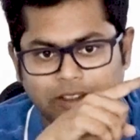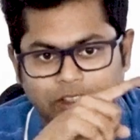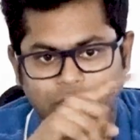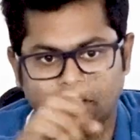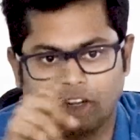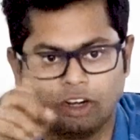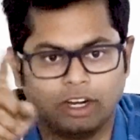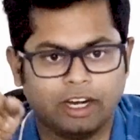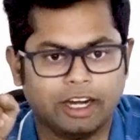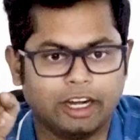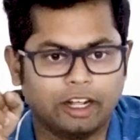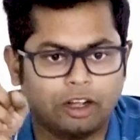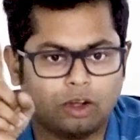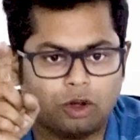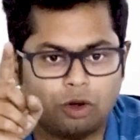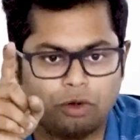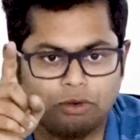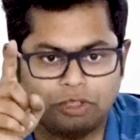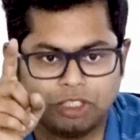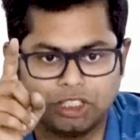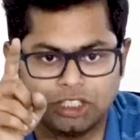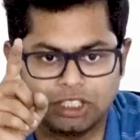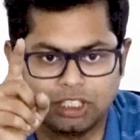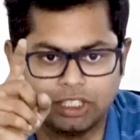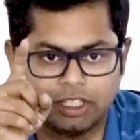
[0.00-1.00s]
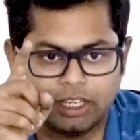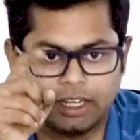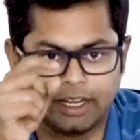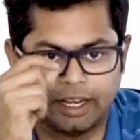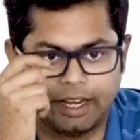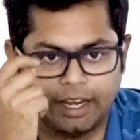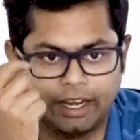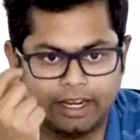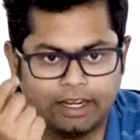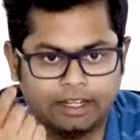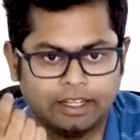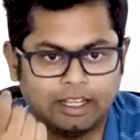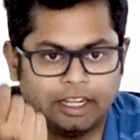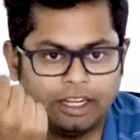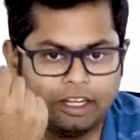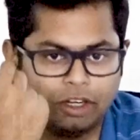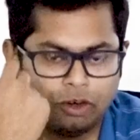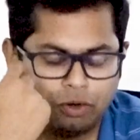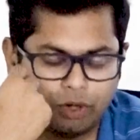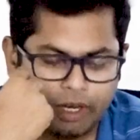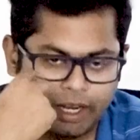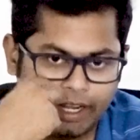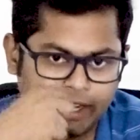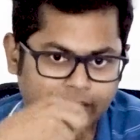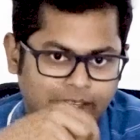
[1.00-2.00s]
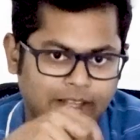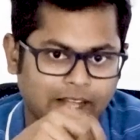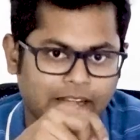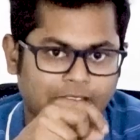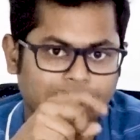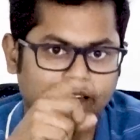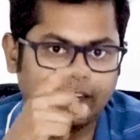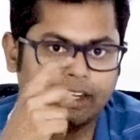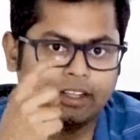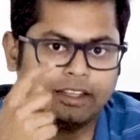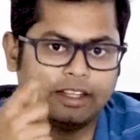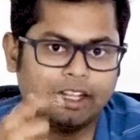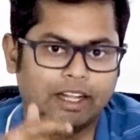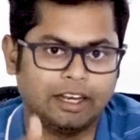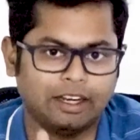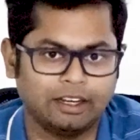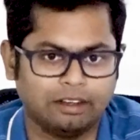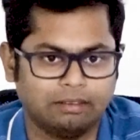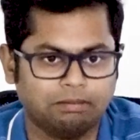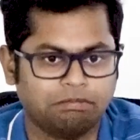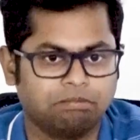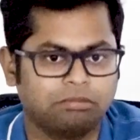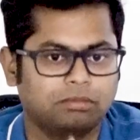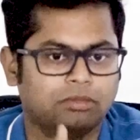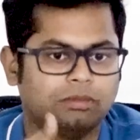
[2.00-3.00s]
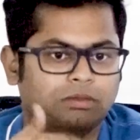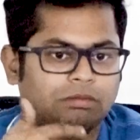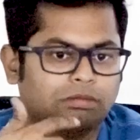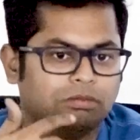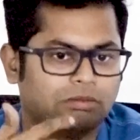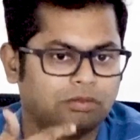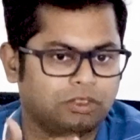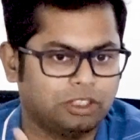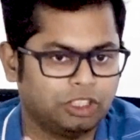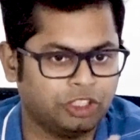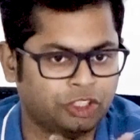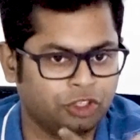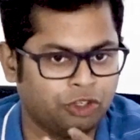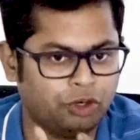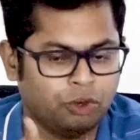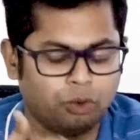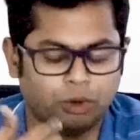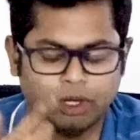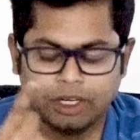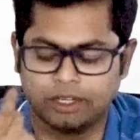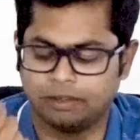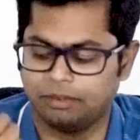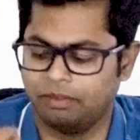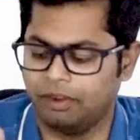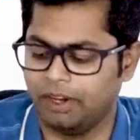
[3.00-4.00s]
You'll get a quotient again, then you take that and then you do it.